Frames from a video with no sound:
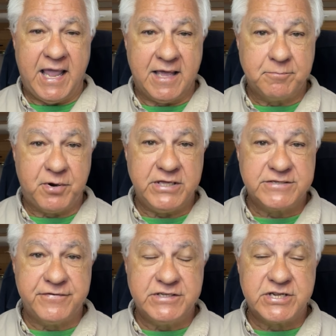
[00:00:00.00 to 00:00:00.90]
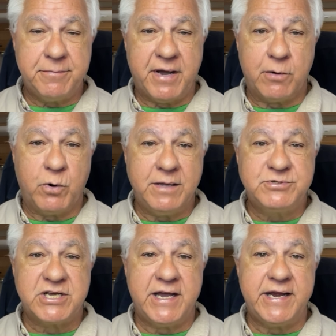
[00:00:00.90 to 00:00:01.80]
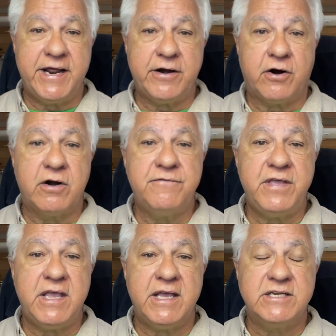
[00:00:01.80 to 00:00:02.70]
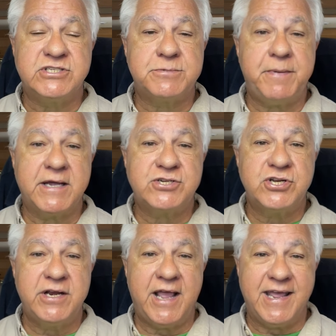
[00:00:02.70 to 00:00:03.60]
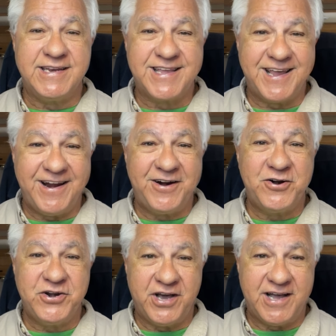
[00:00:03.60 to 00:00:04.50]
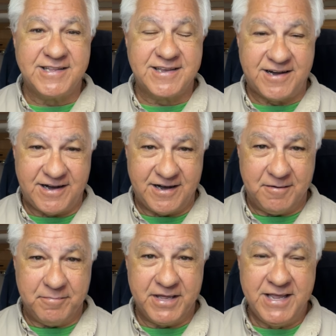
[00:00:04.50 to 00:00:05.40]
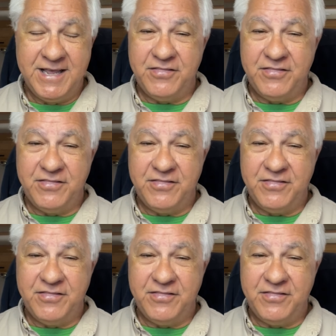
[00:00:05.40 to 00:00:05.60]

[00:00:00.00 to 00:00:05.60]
And please visit my website at RVinspectionandcare.com.